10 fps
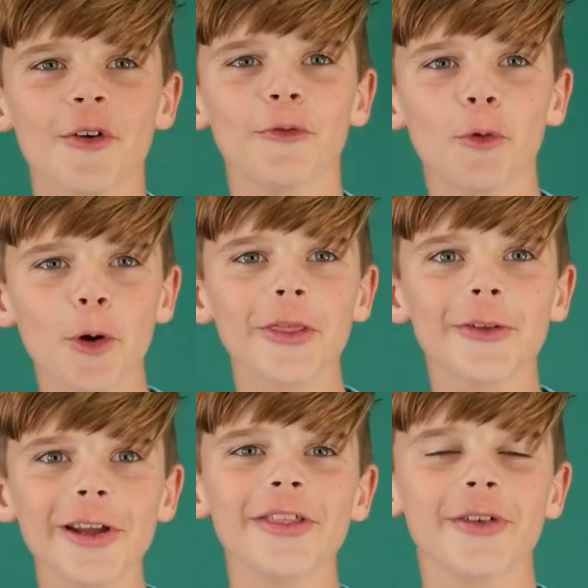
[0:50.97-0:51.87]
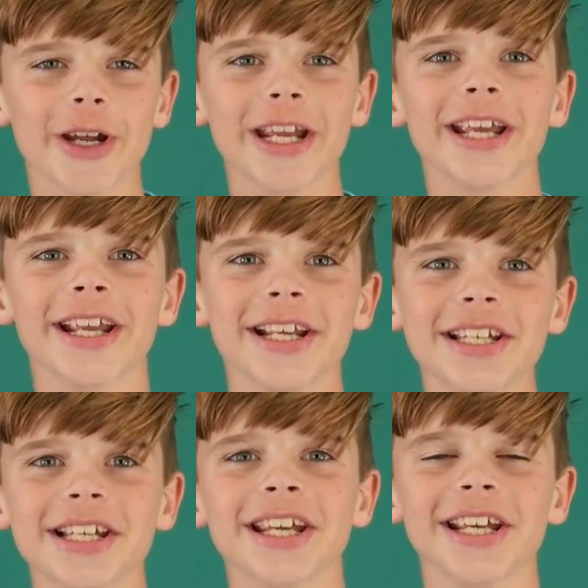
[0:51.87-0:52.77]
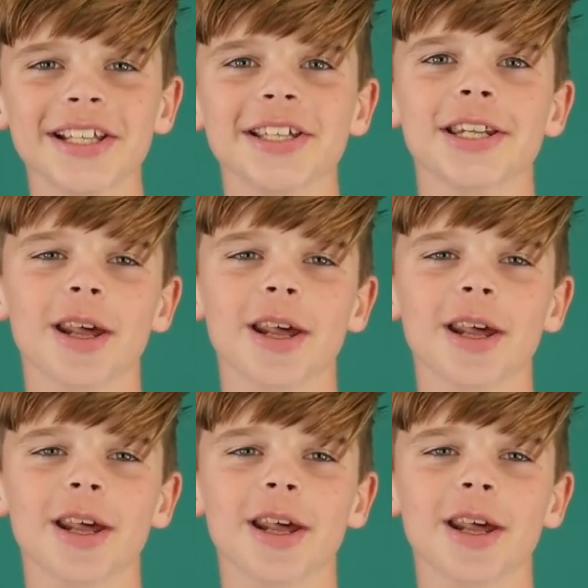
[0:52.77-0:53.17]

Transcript: 433 East Keats,